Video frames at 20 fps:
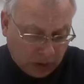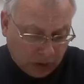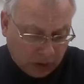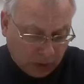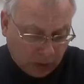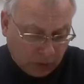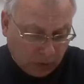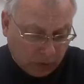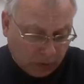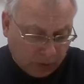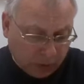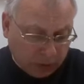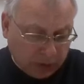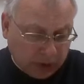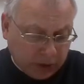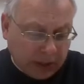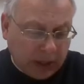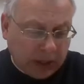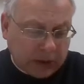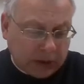of
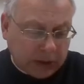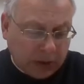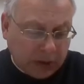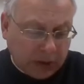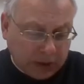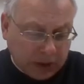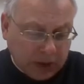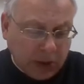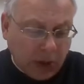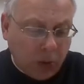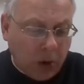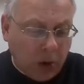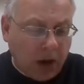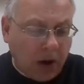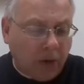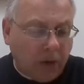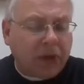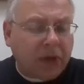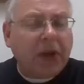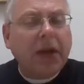putting ourselves in the way
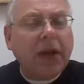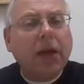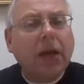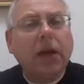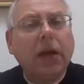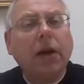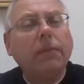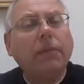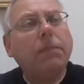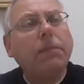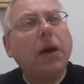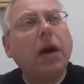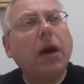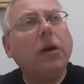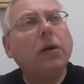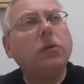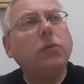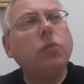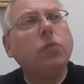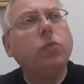of thinking
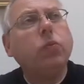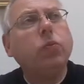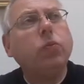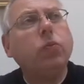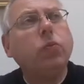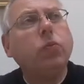about